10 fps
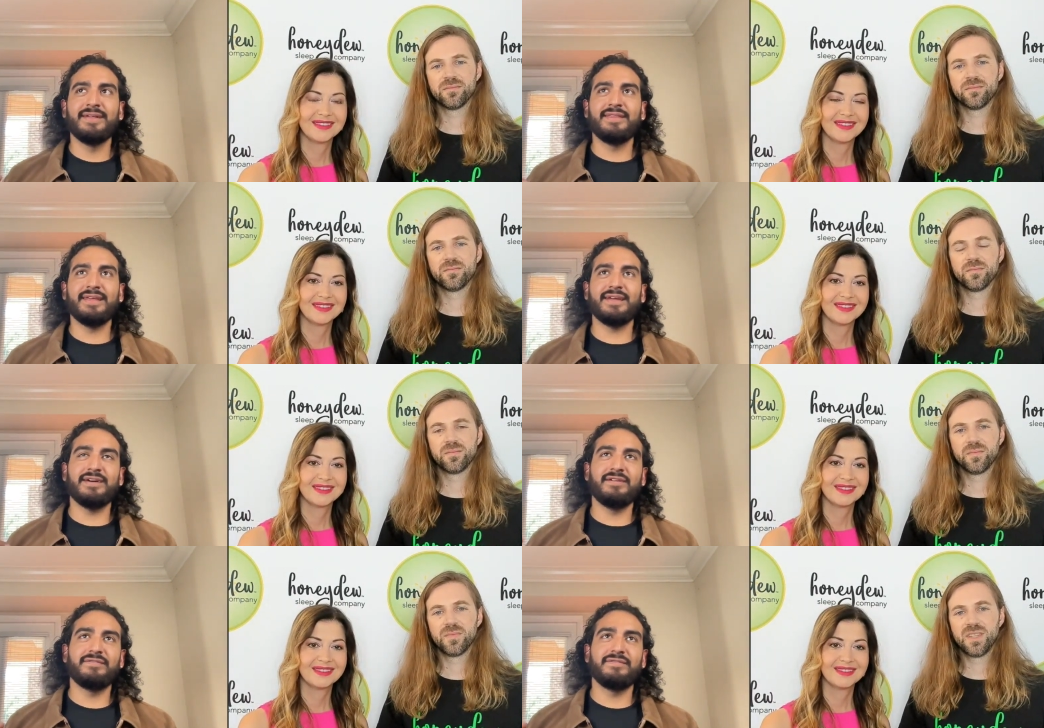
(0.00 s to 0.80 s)
Speaker 1: think
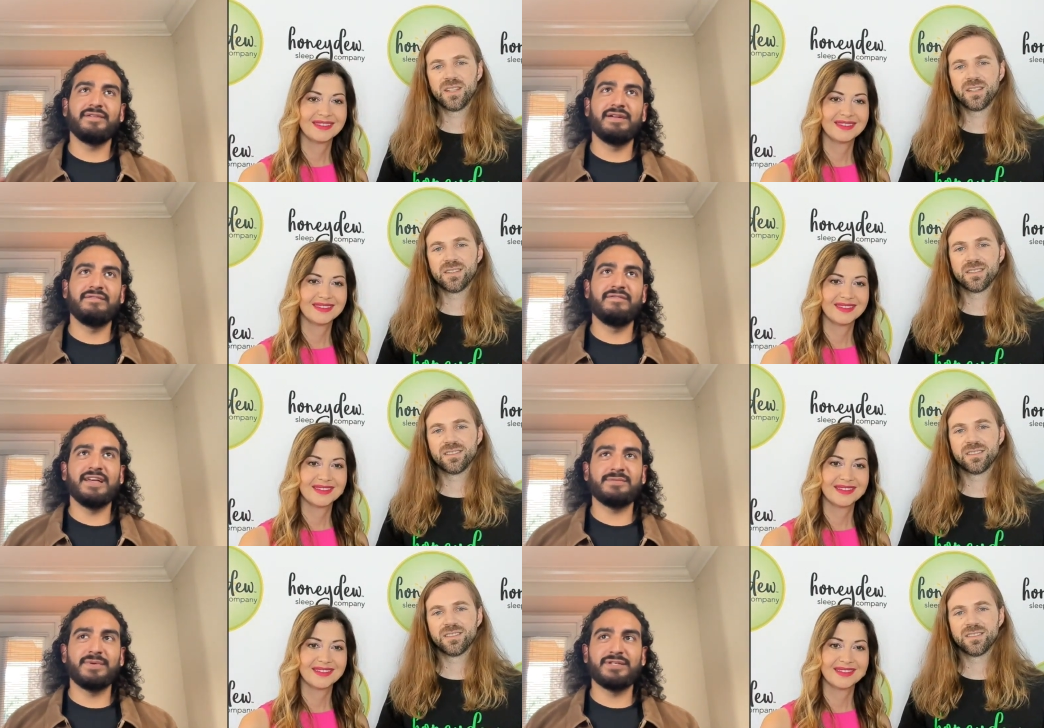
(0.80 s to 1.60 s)
of
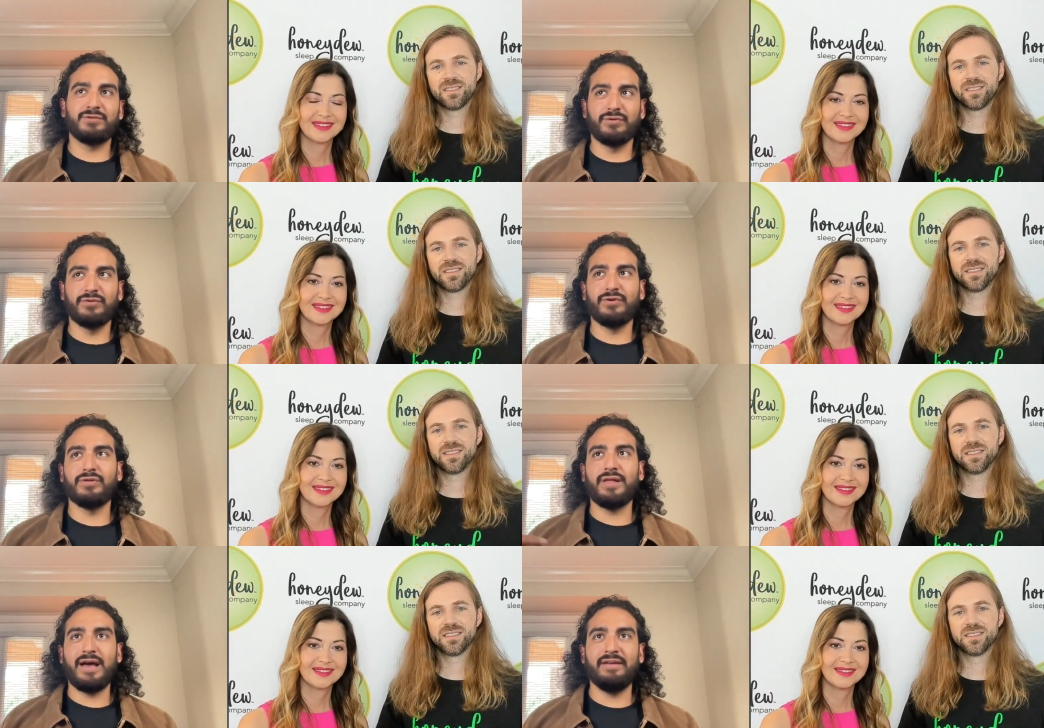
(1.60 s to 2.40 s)
investments through their
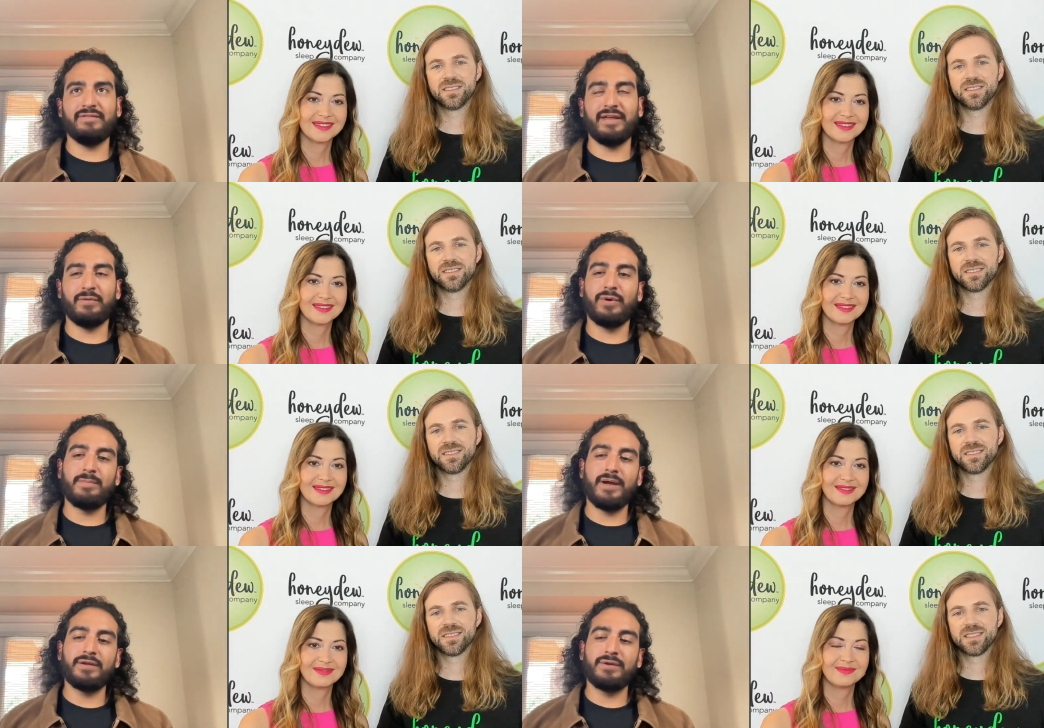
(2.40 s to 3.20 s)
life like what
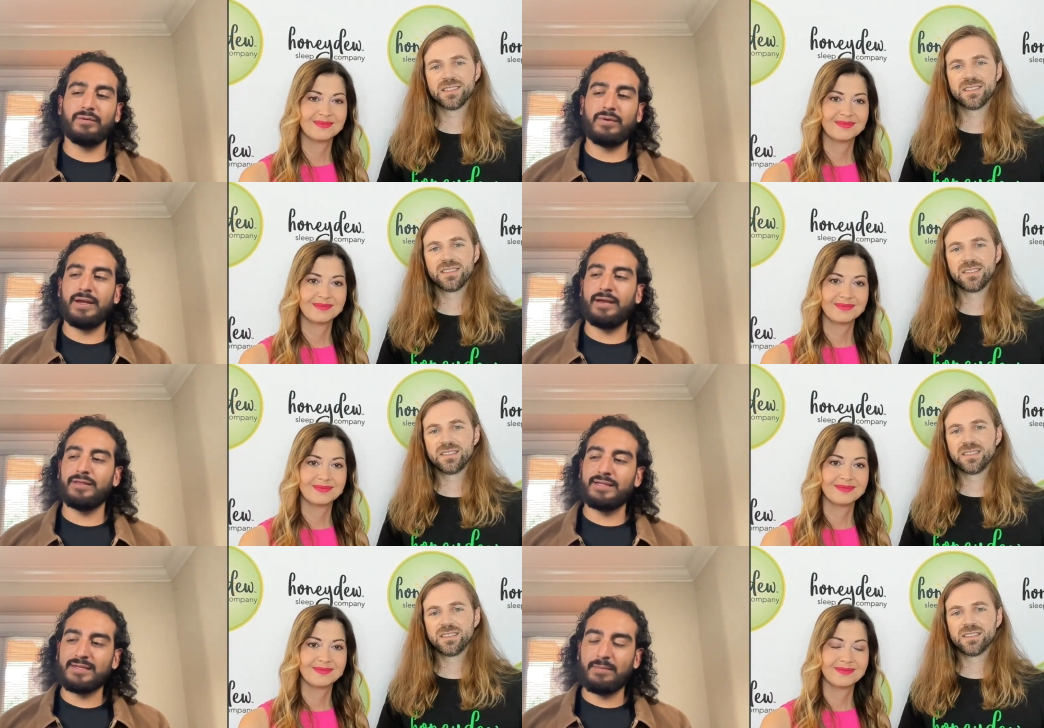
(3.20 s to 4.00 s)
am i doing right here
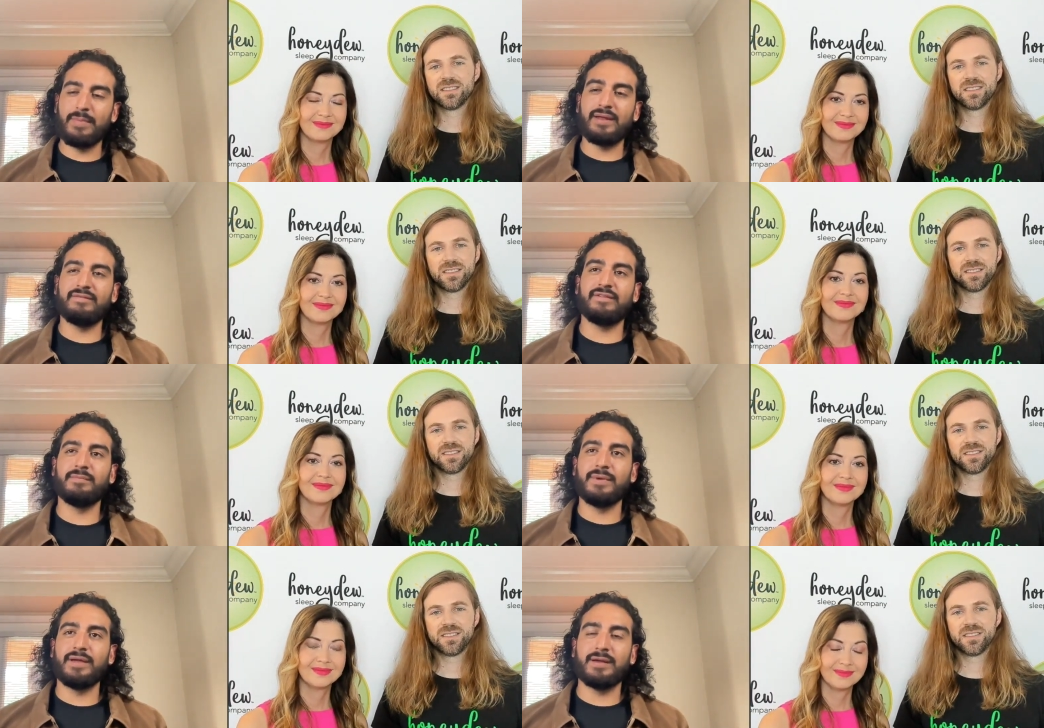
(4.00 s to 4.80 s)
that's going to
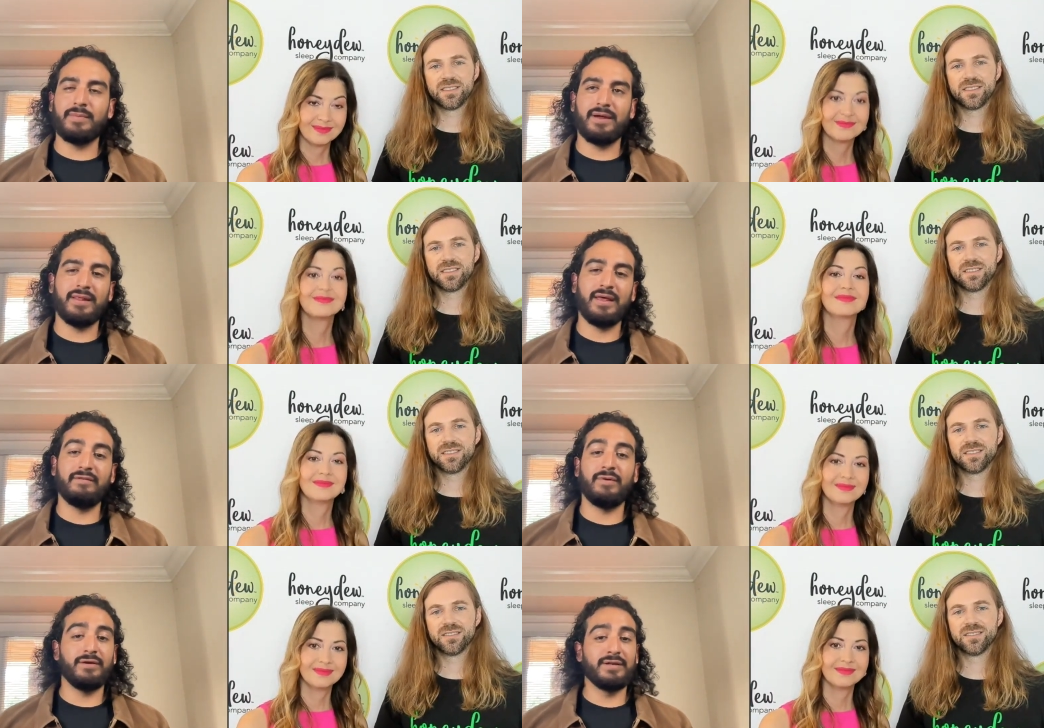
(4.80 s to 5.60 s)
benefit me in my life
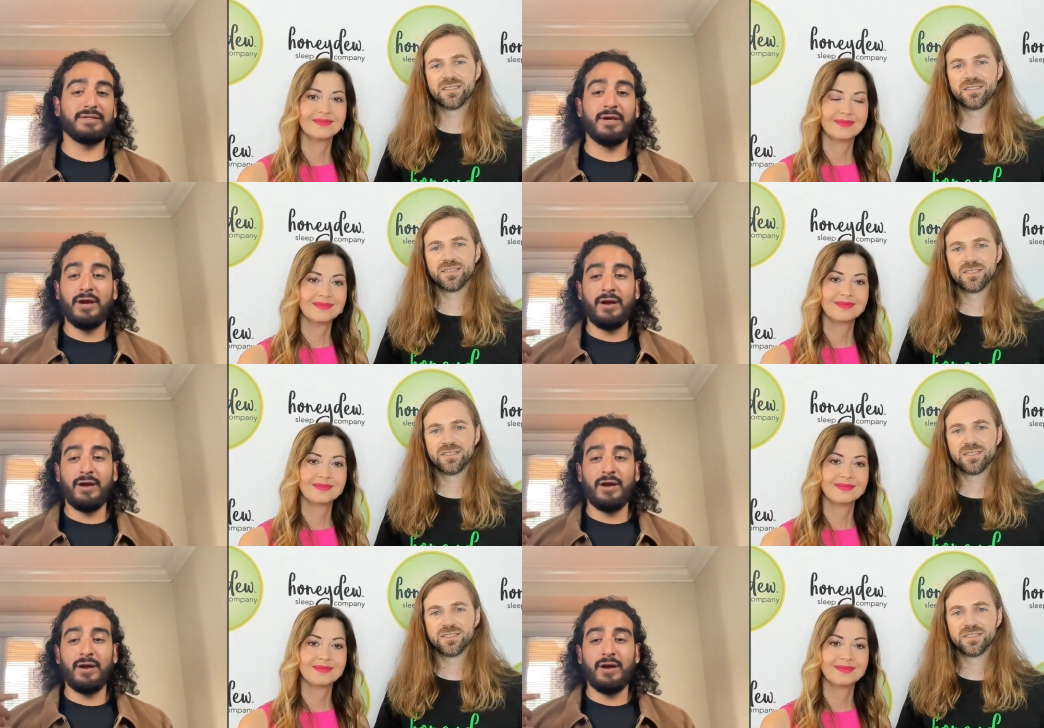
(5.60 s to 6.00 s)
whether it's